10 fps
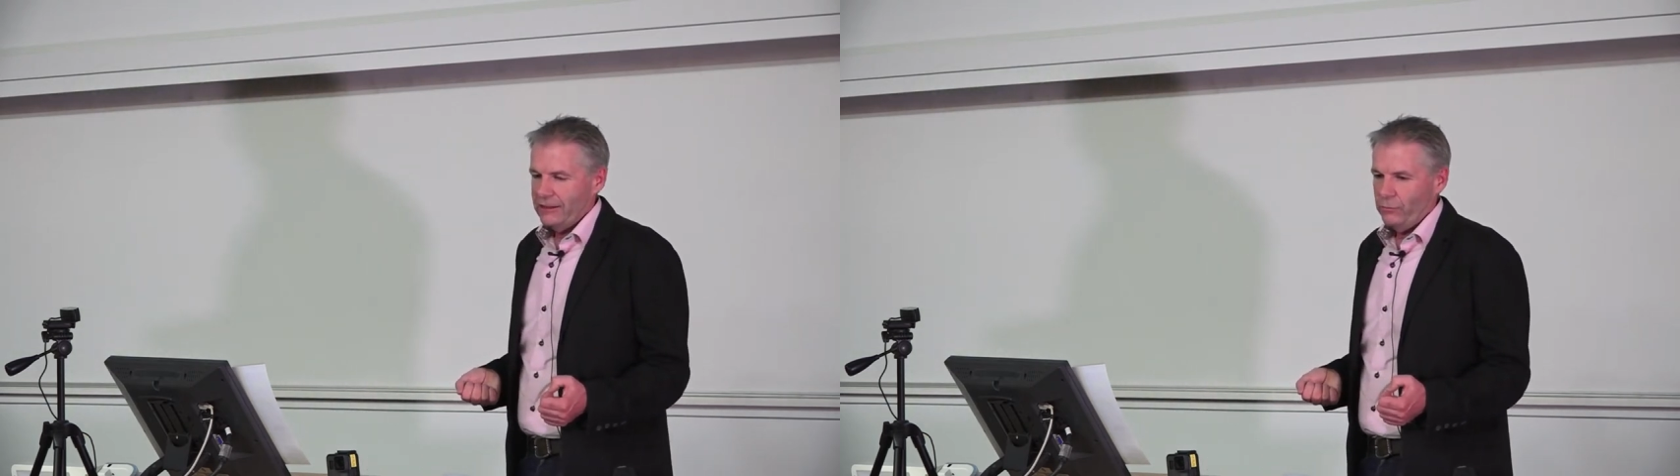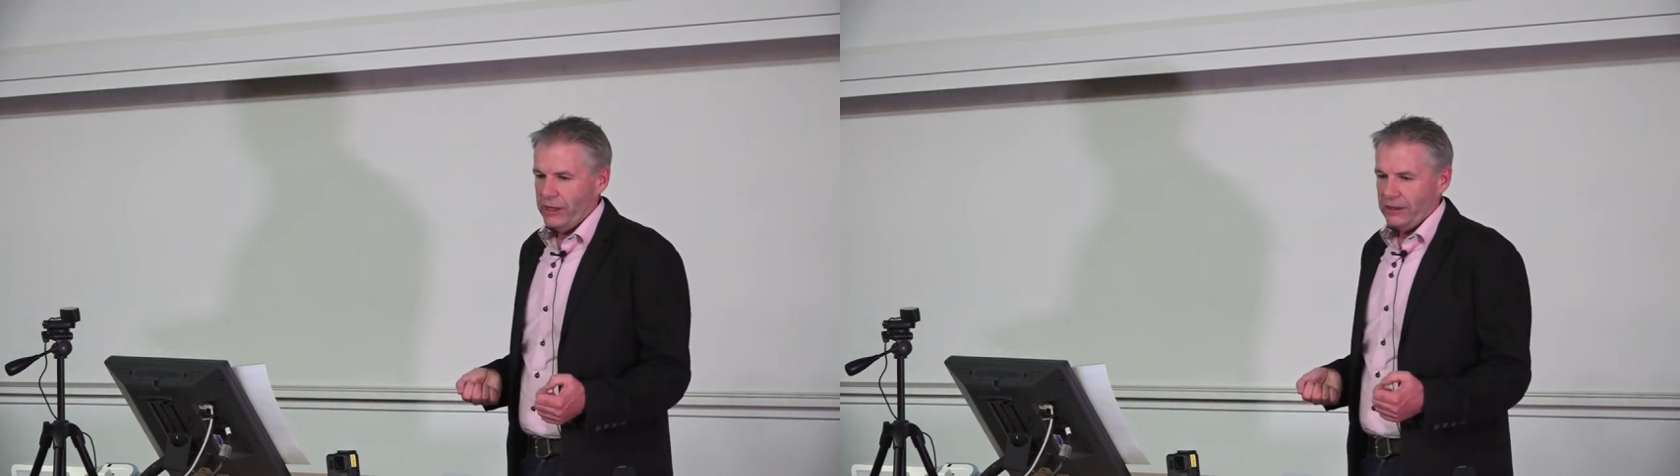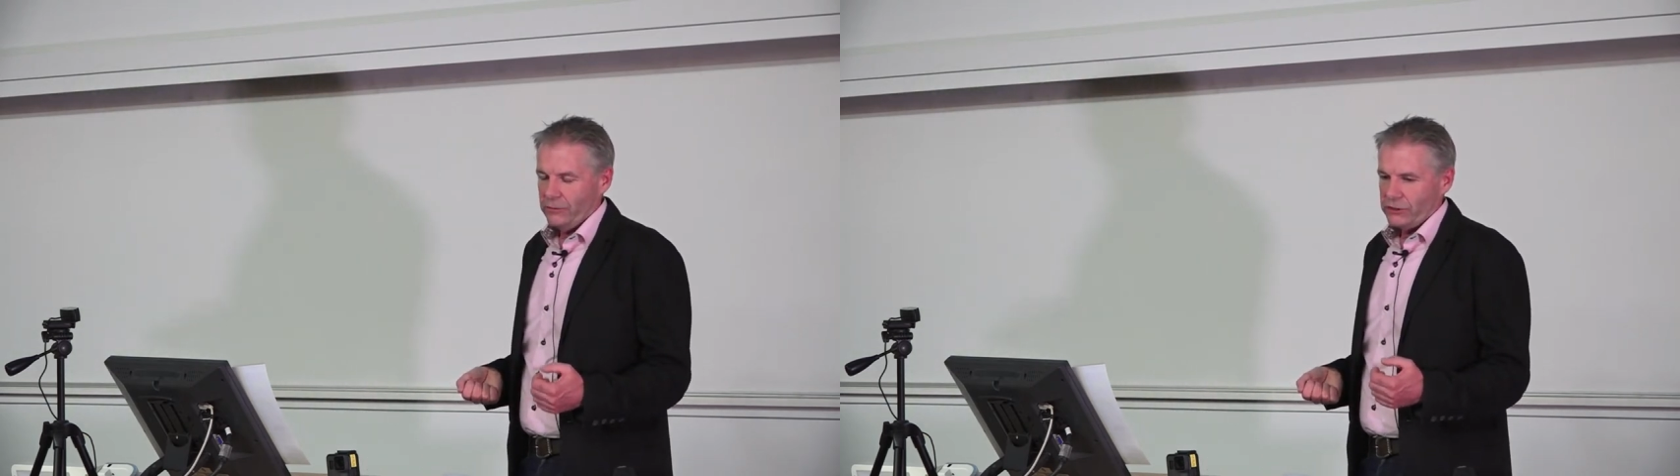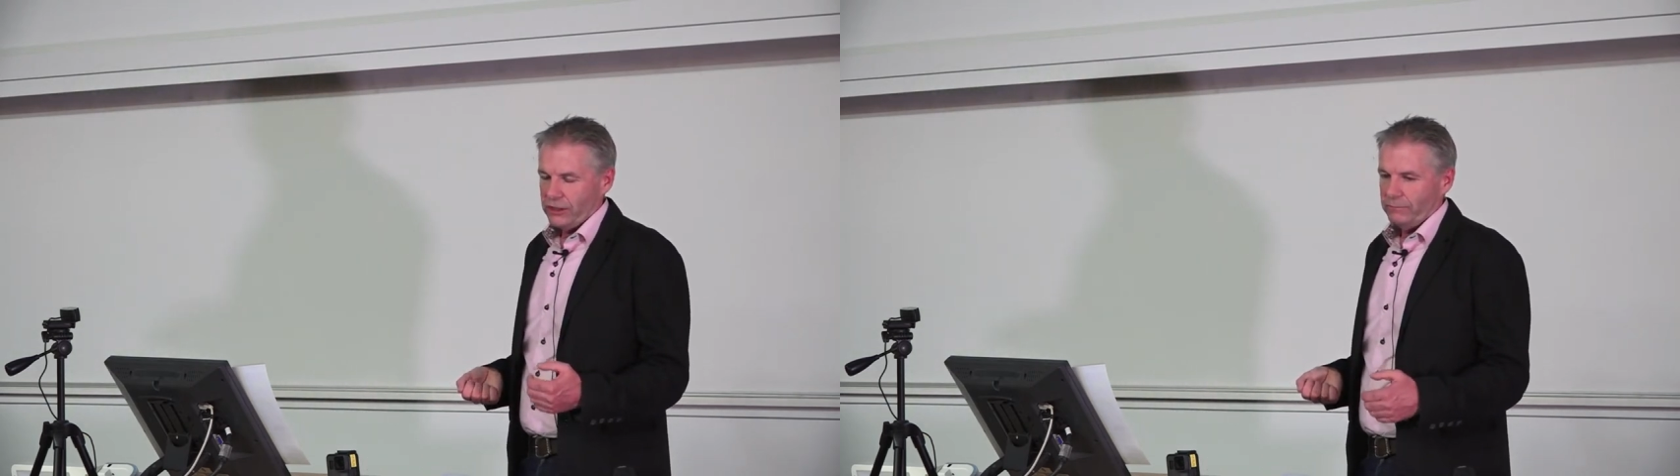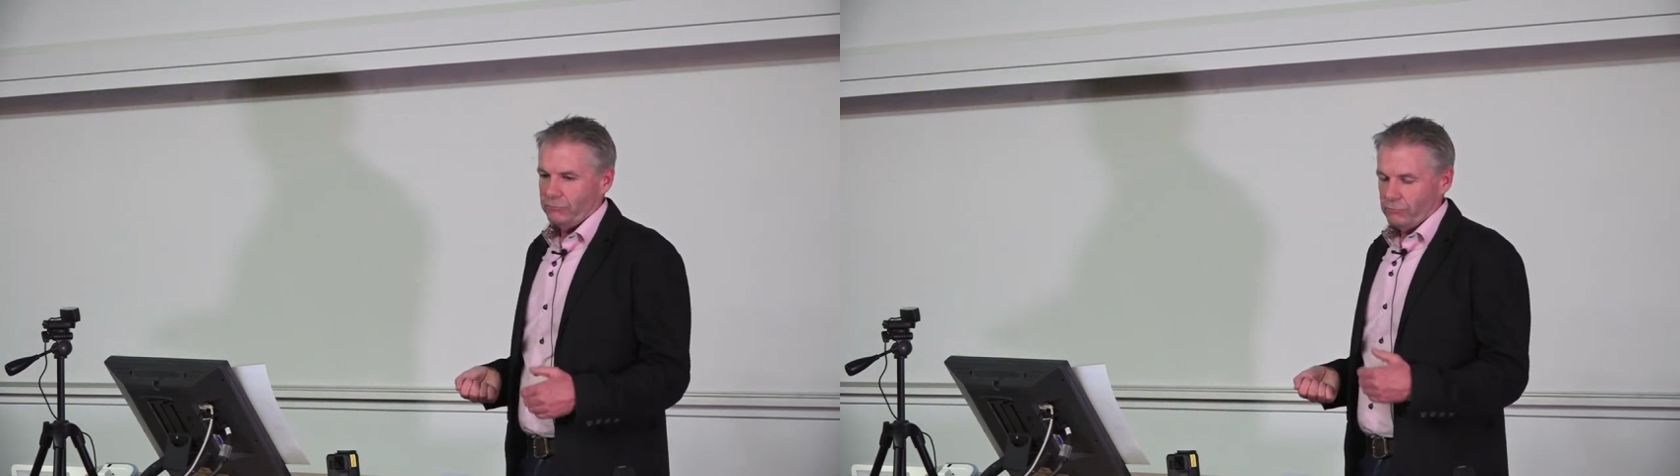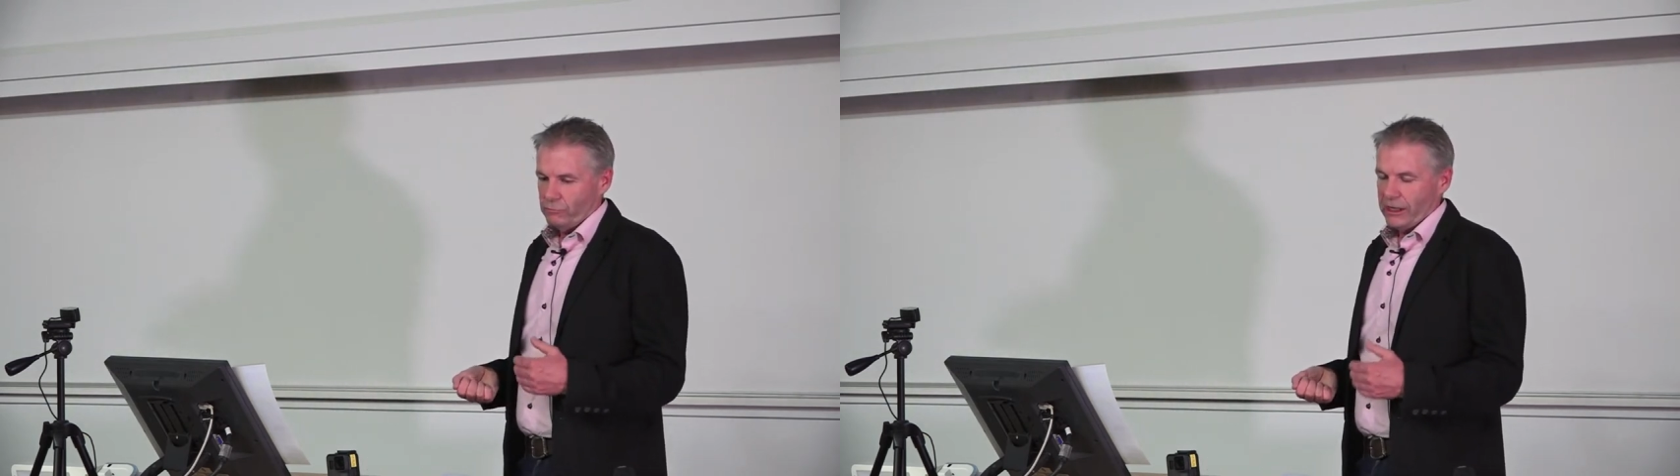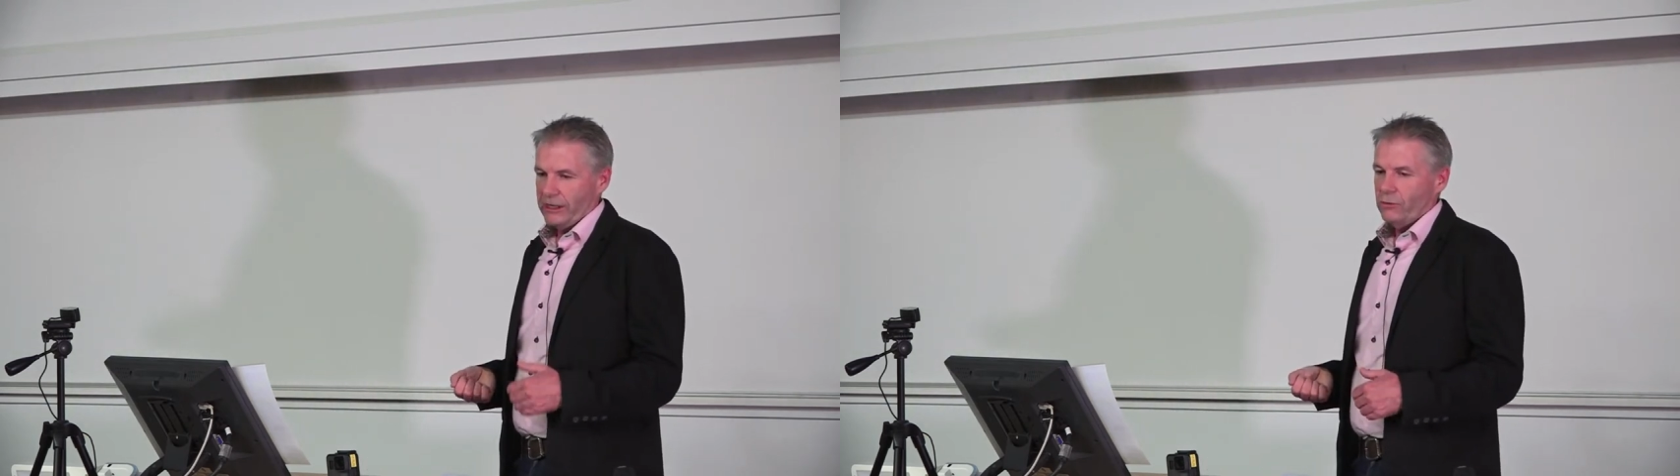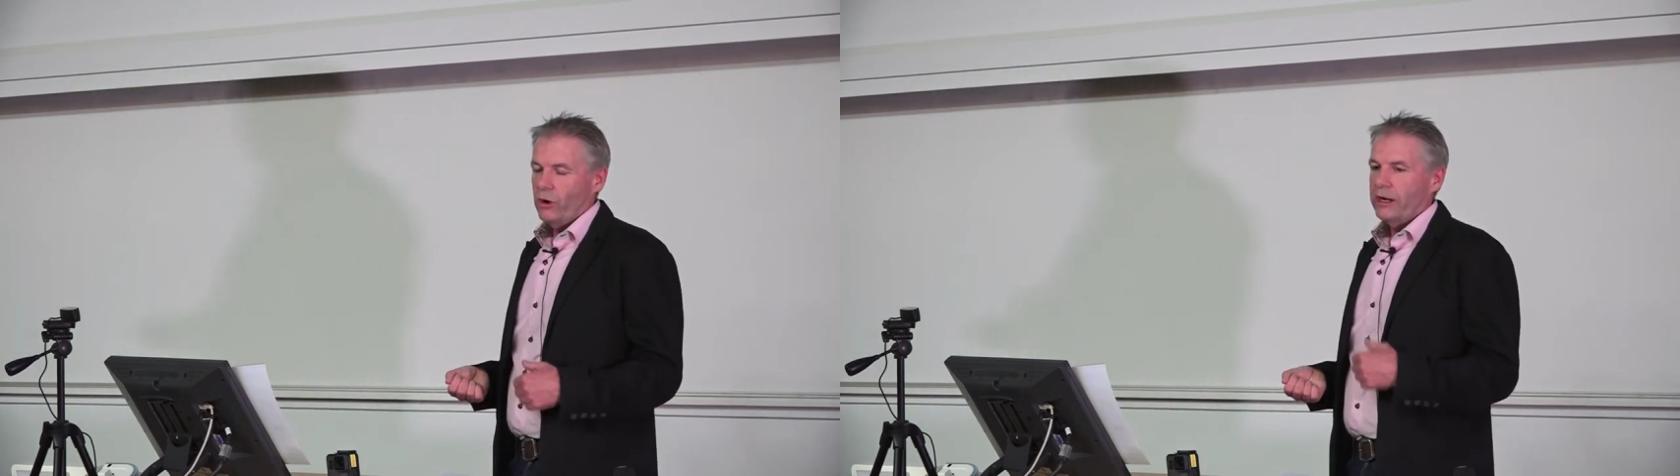we, there was a, really
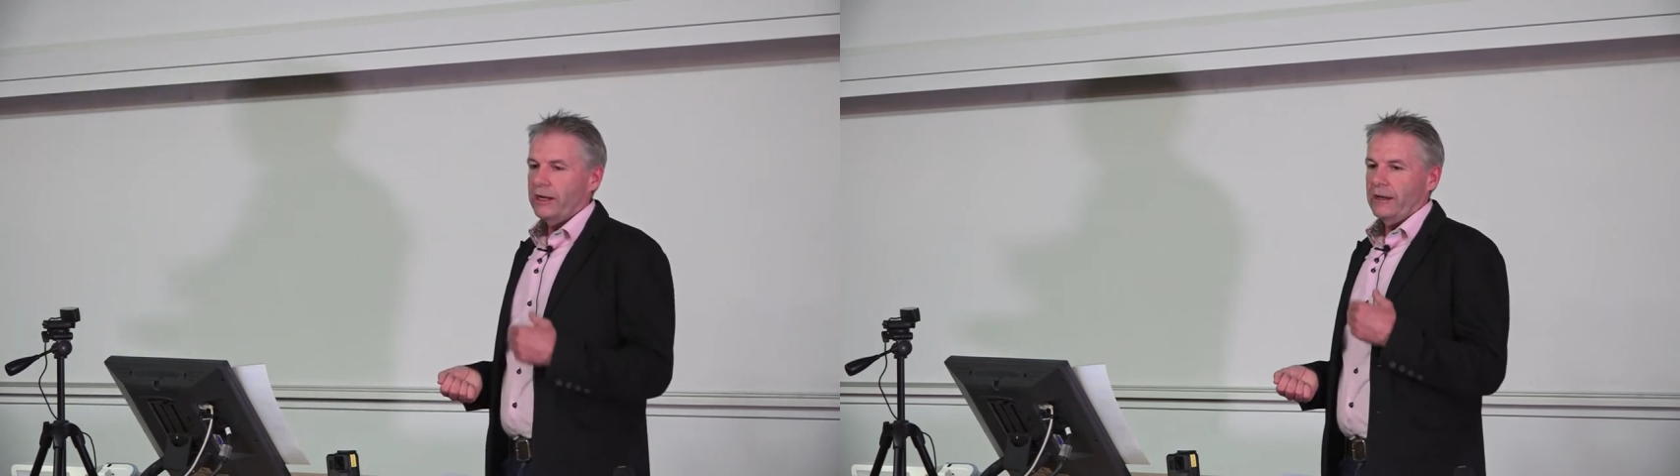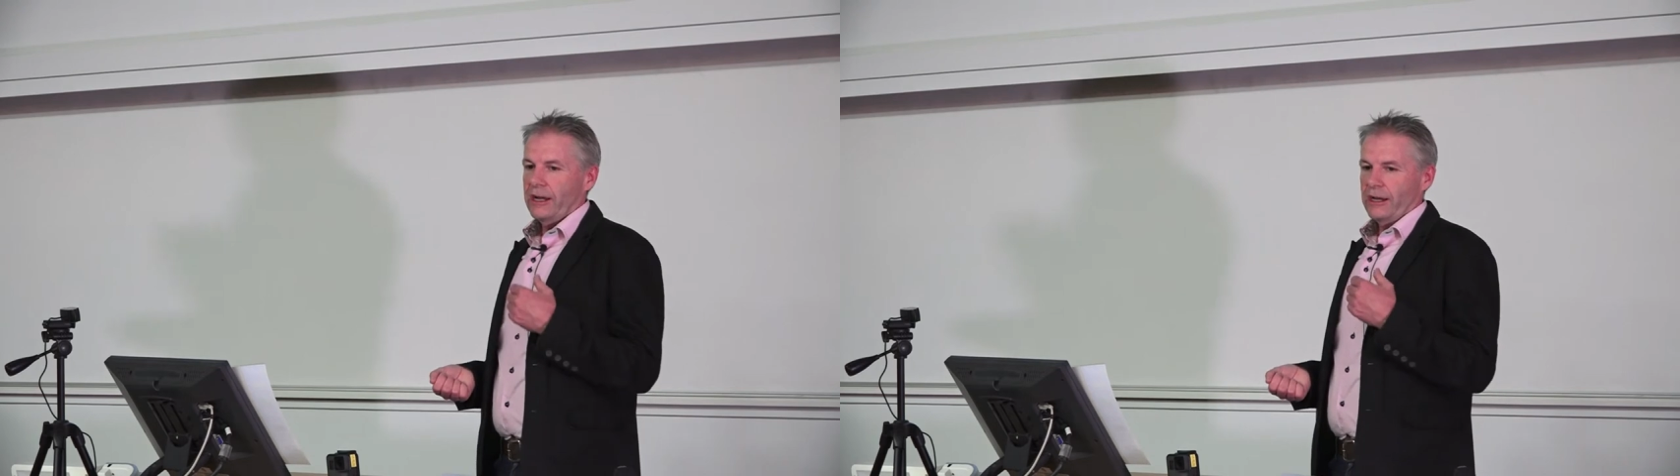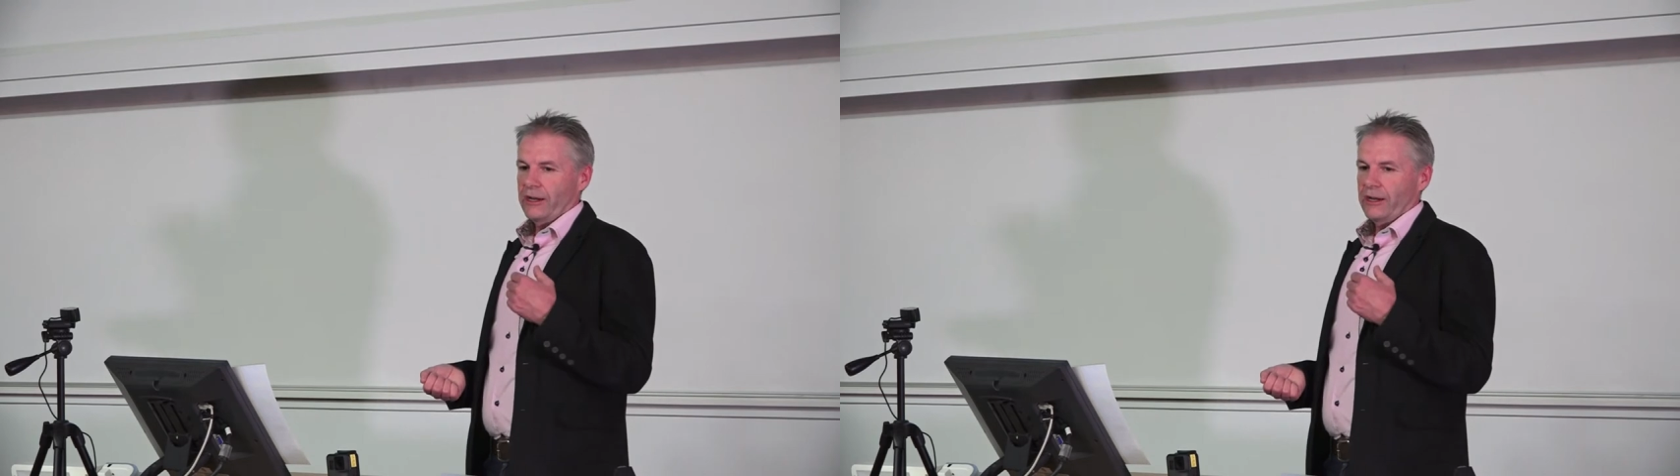quite a,